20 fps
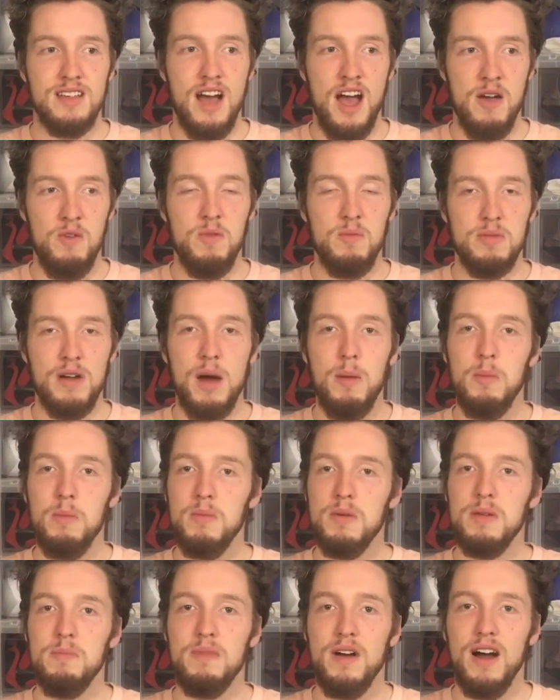I will
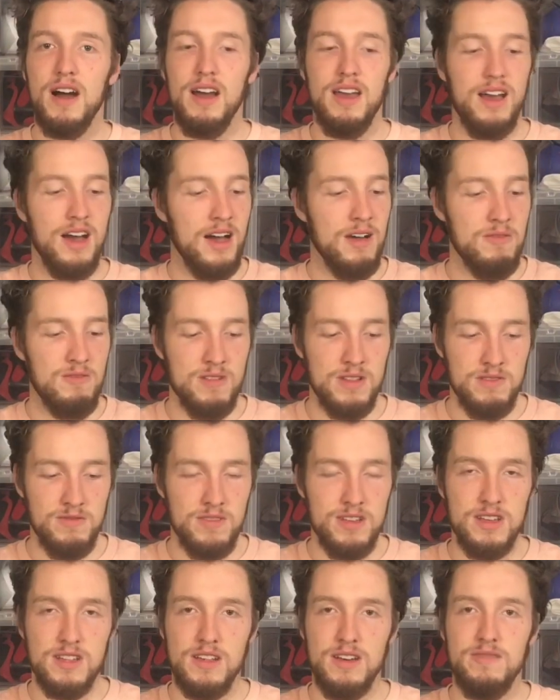probably buy. I really
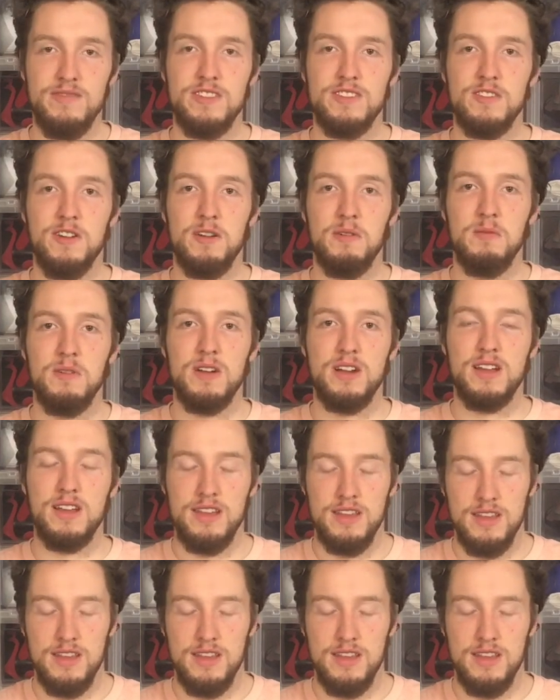love his artwork.